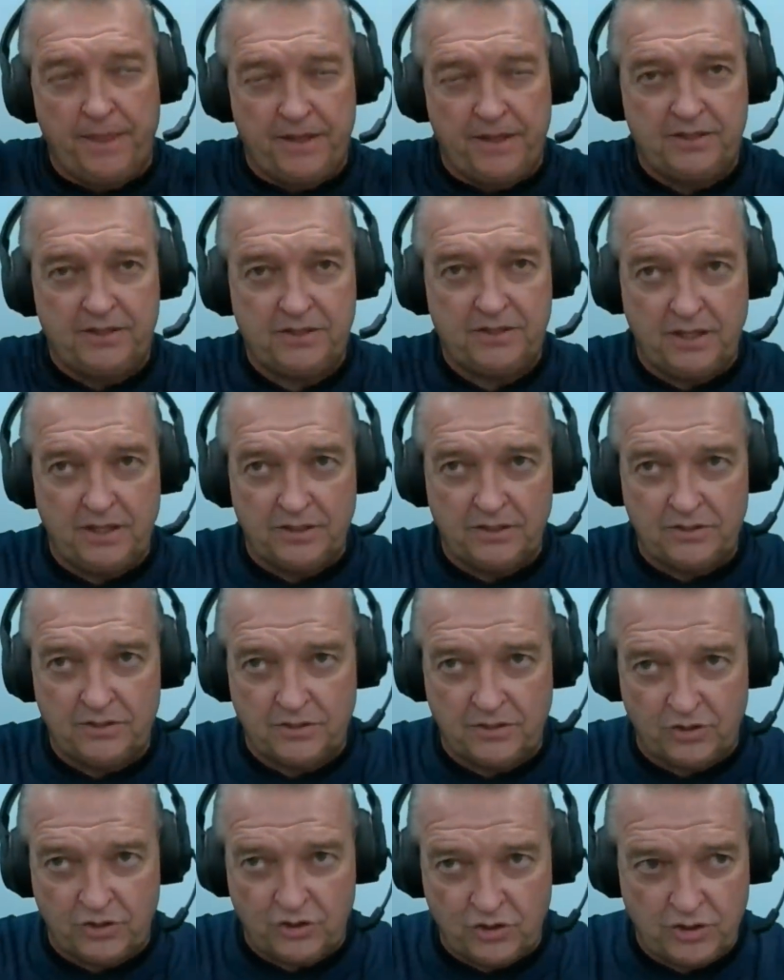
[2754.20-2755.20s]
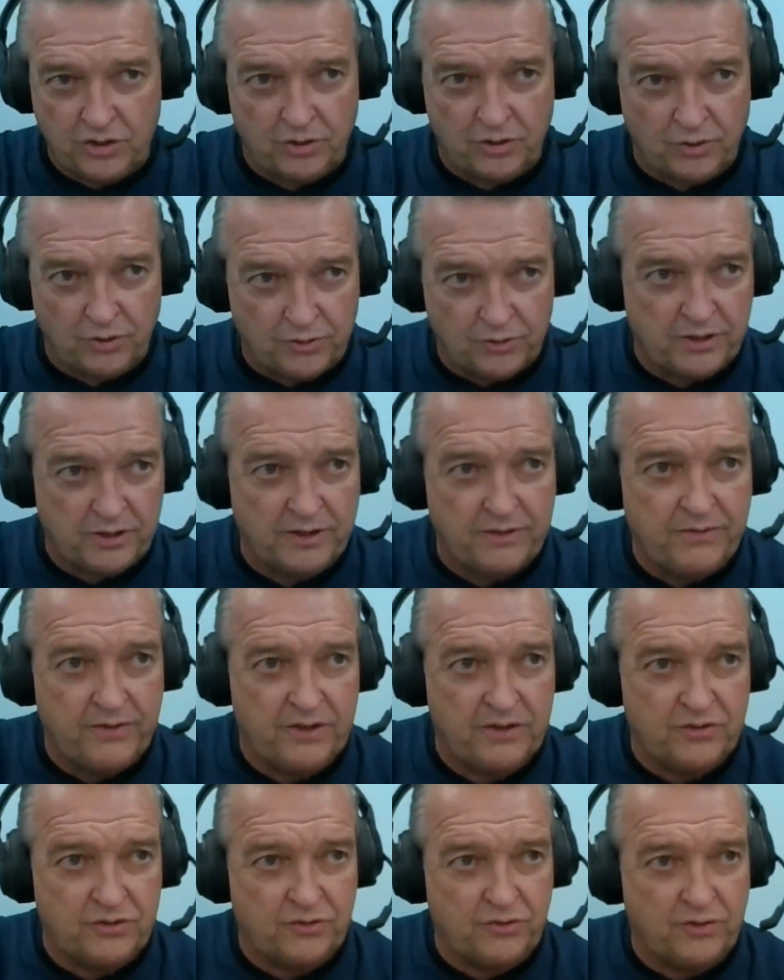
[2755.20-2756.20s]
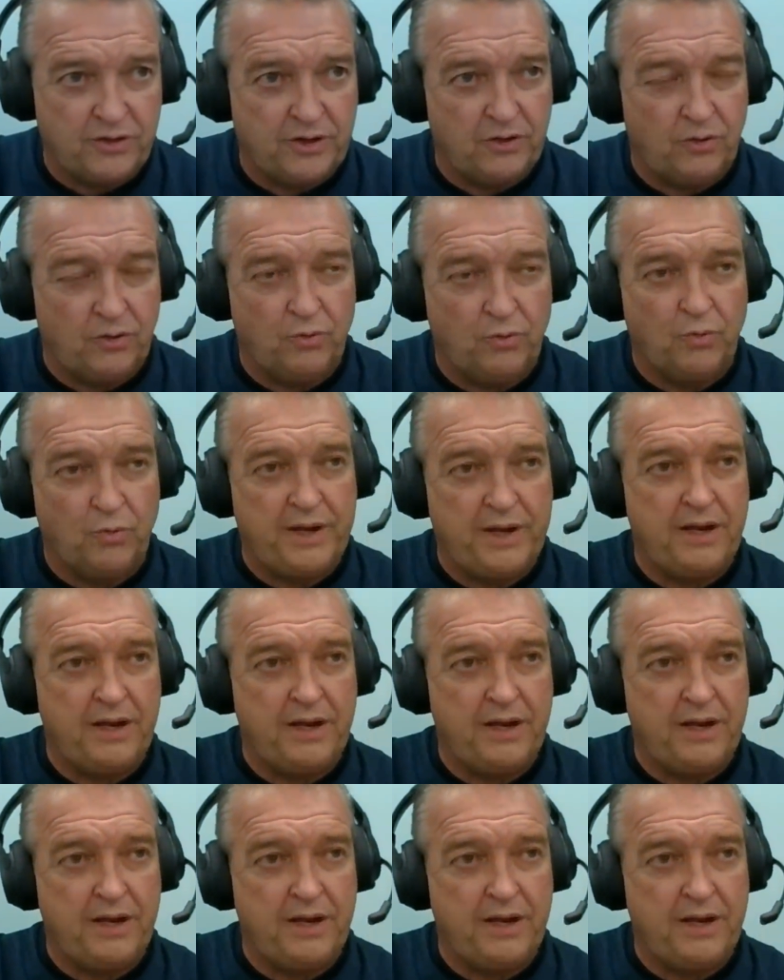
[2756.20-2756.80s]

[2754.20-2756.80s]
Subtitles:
This is the children of Israel.